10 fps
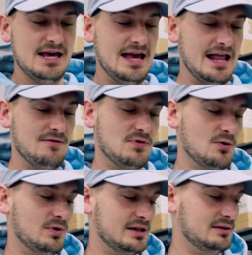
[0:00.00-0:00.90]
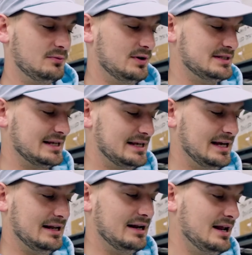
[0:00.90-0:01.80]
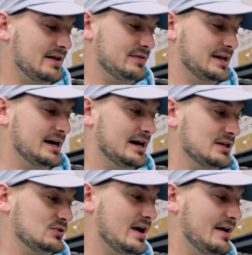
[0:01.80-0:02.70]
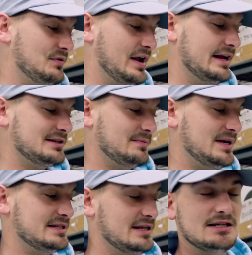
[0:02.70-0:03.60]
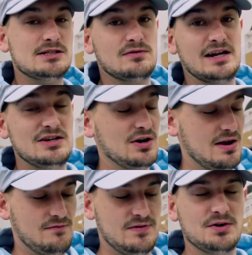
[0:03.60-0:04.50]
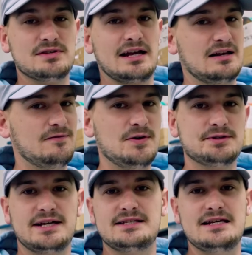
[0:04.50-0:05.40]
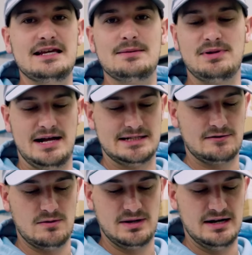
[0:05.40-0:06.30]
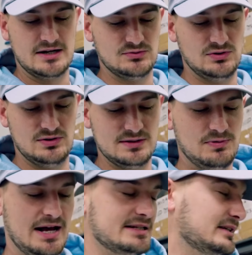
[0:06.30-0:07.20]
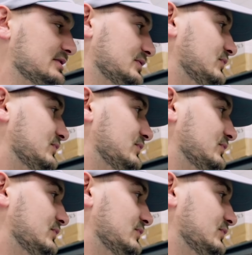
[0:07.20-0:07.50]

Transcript: And if you're one of the ones that get it, then you have your hands on a piece of history. And it feels like it. It feels like CE plastic, if I'm being honest with you. This plastic just